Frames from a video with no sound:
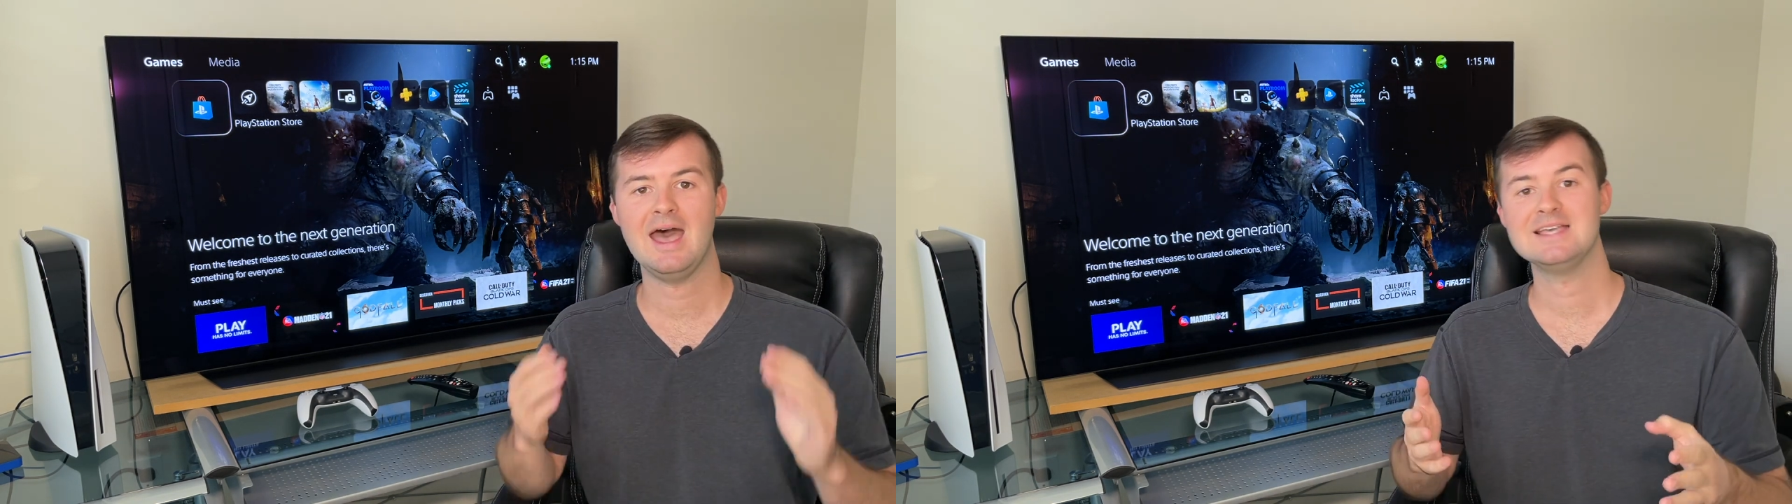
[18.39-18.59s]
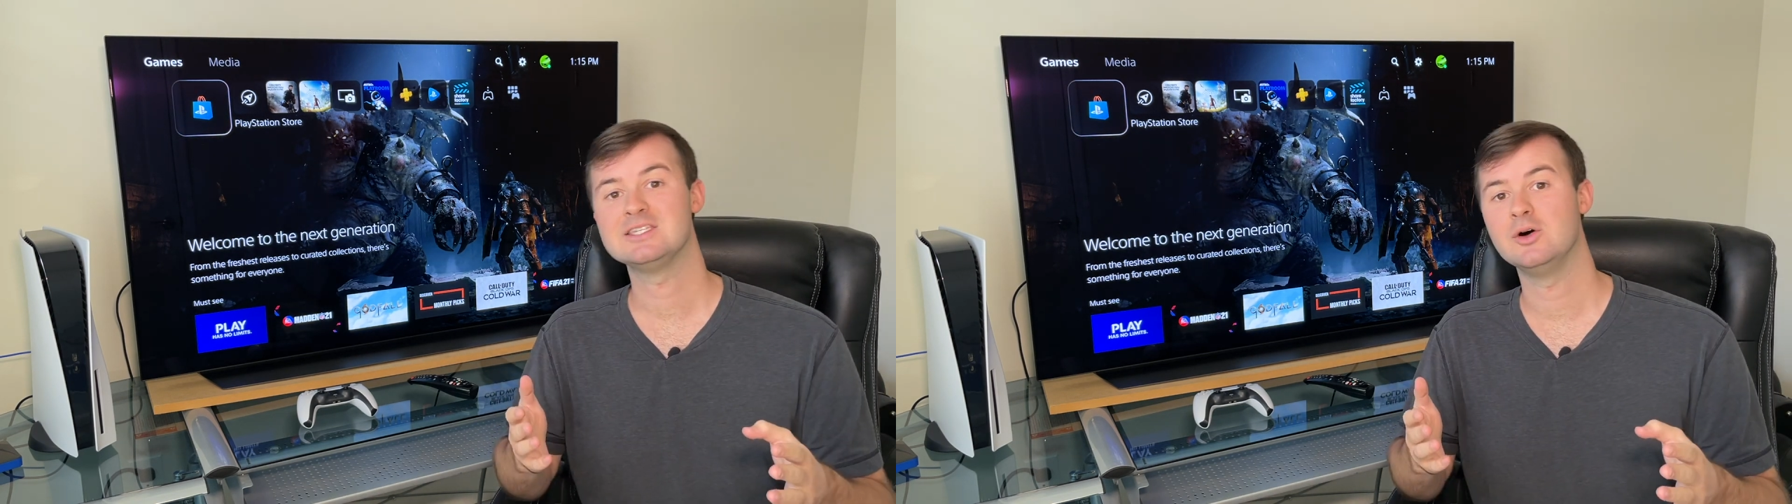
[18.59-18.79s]

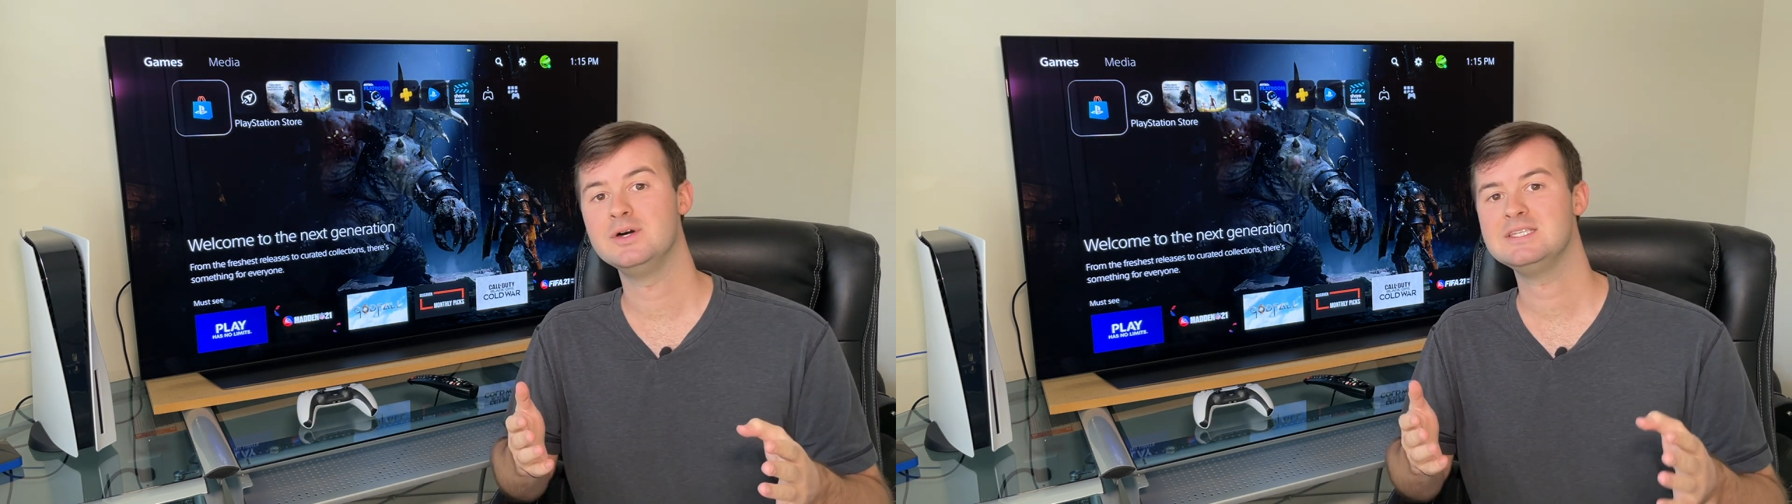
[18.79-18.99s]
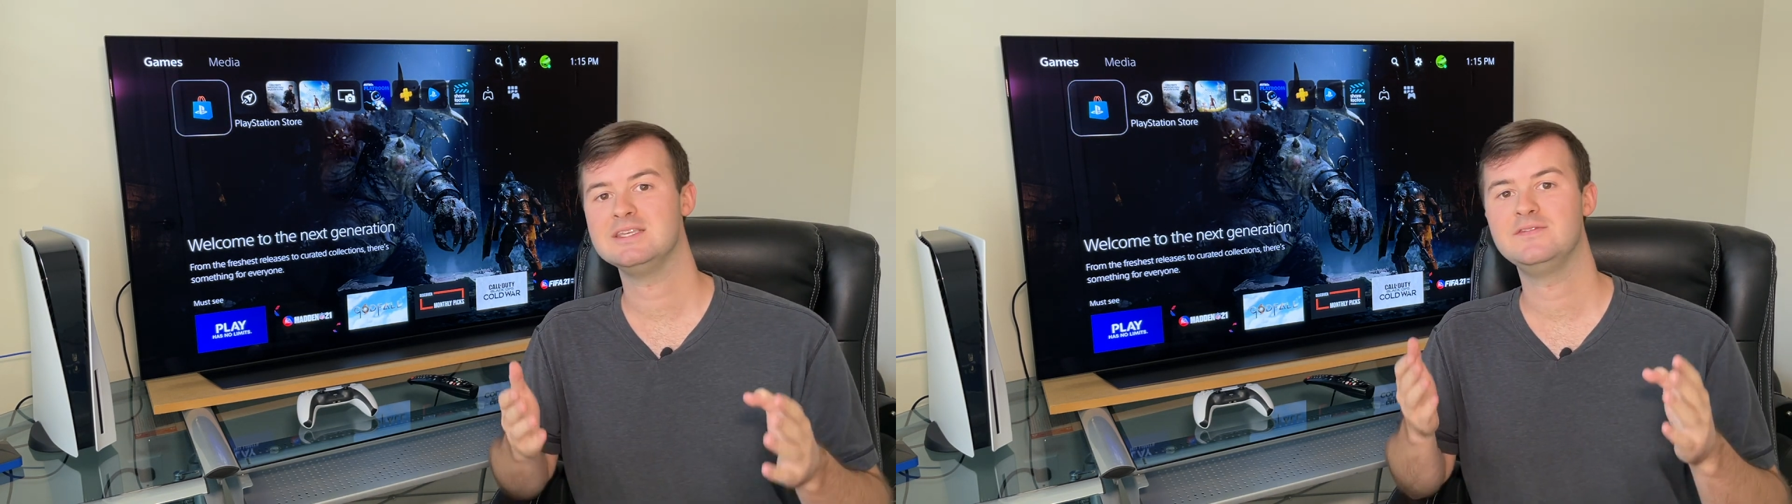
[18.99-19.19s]
As
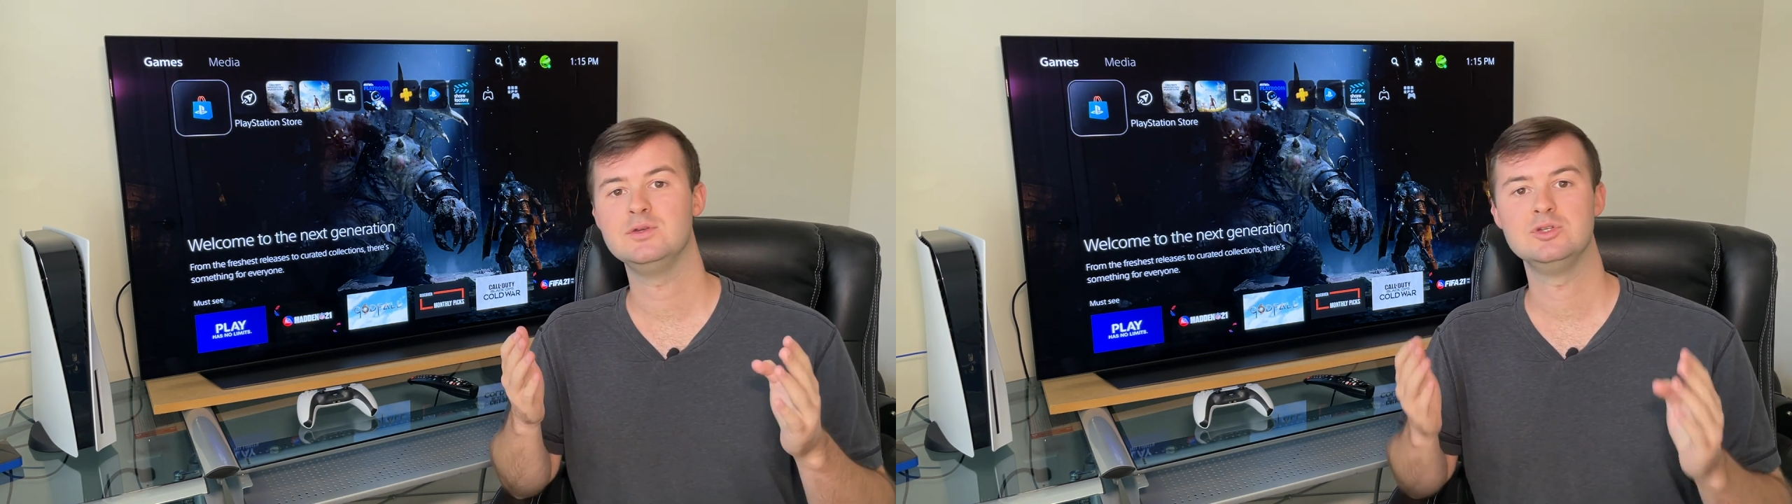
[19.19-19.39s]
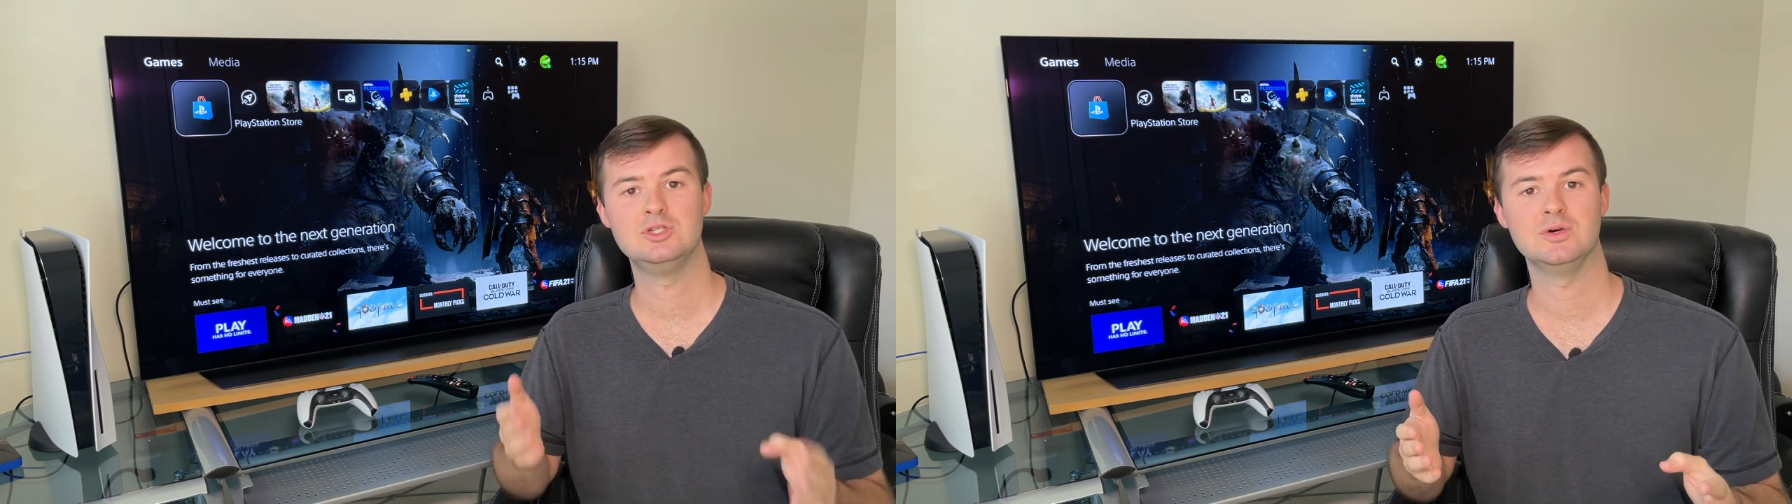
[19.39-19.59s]
always, if
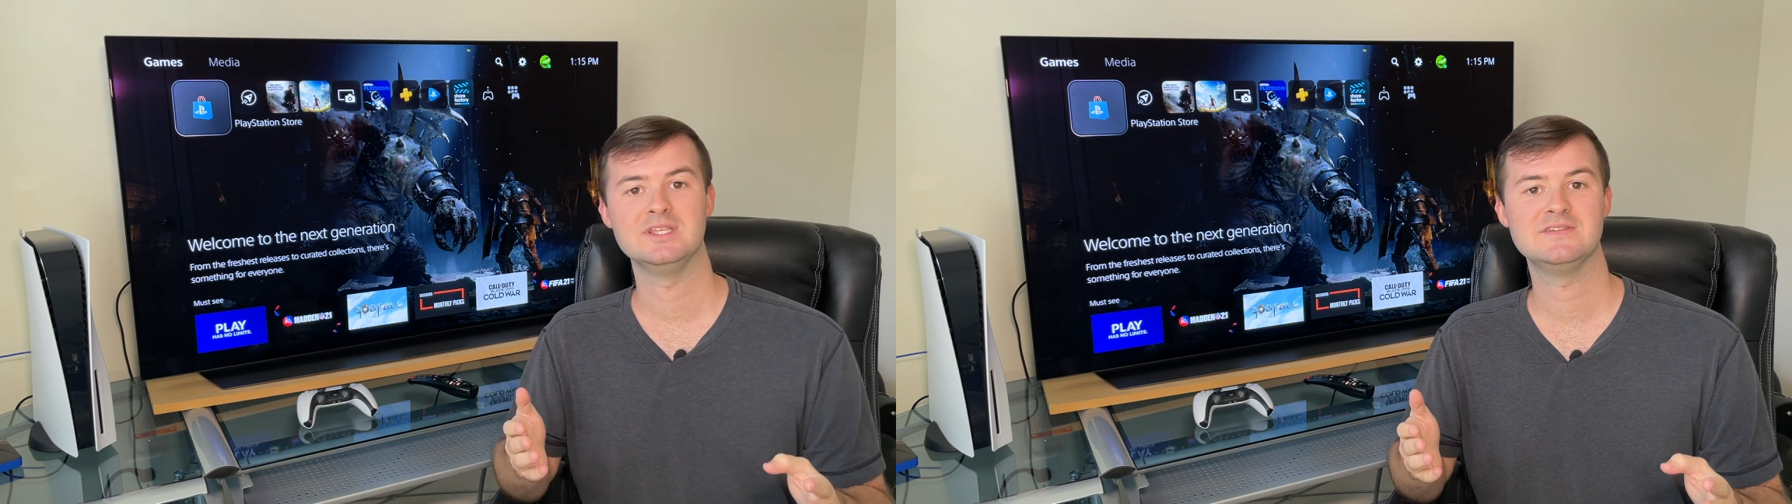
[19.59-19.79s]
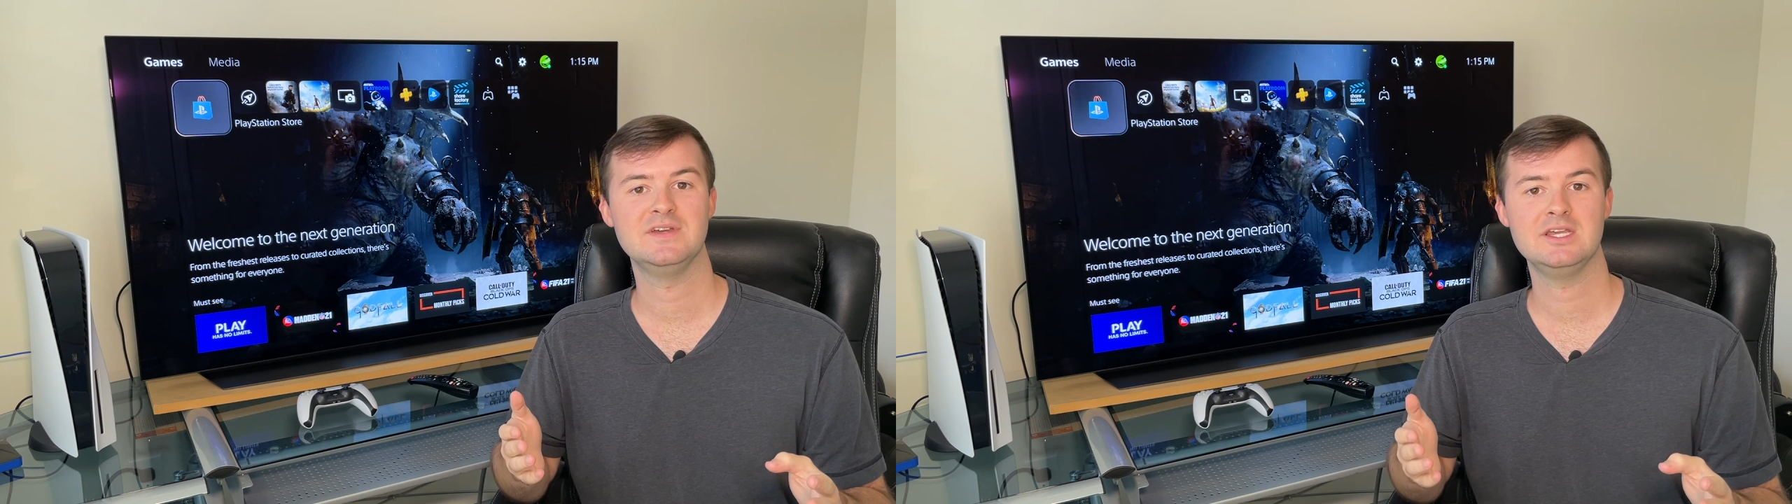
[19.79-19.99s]
you enjoy
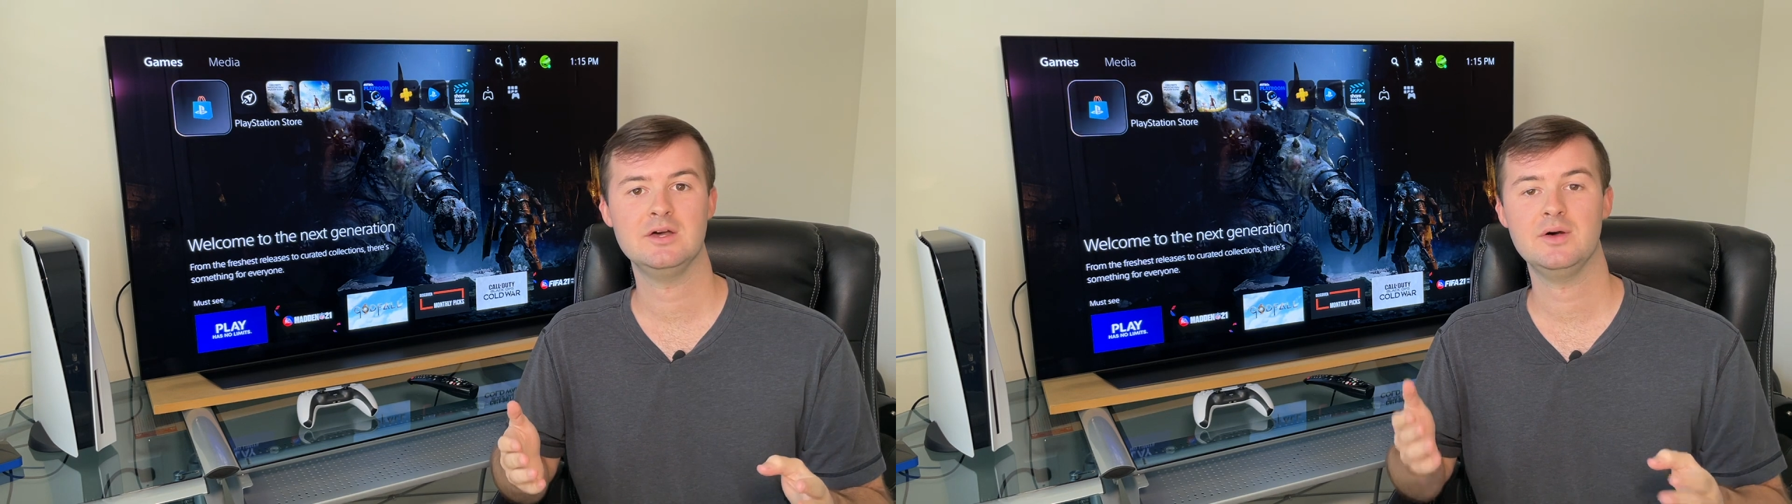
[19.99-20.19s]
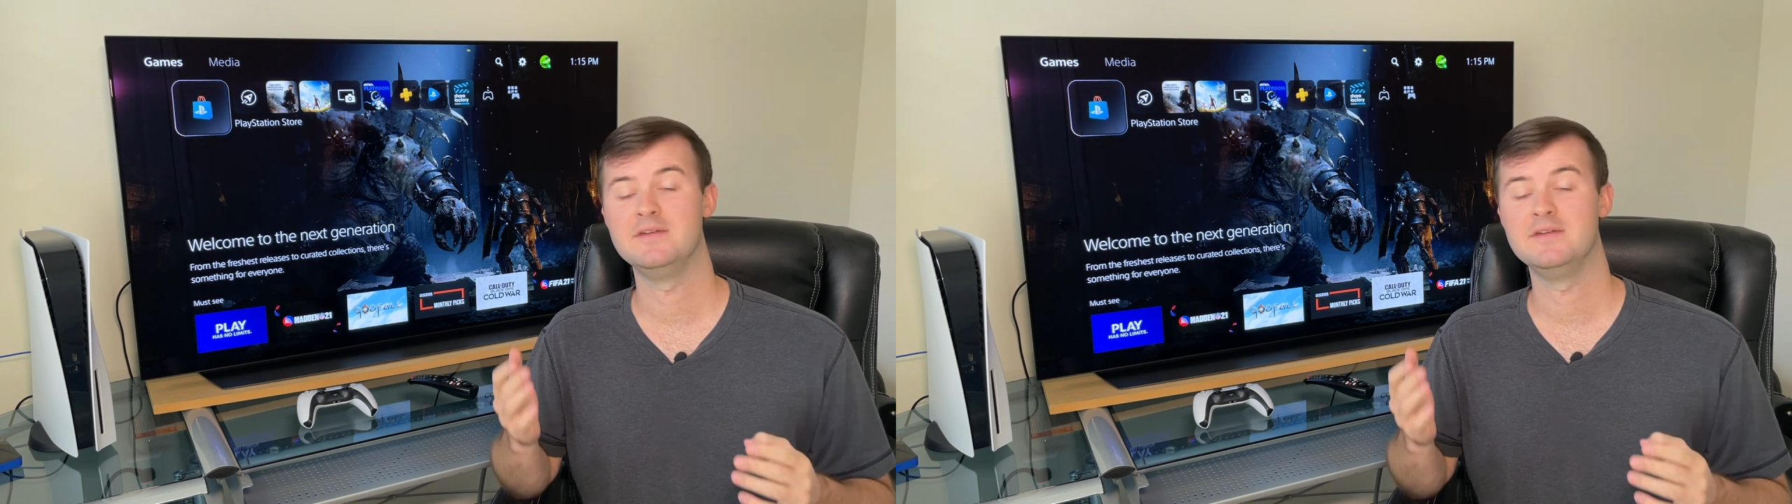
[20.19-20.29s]
this video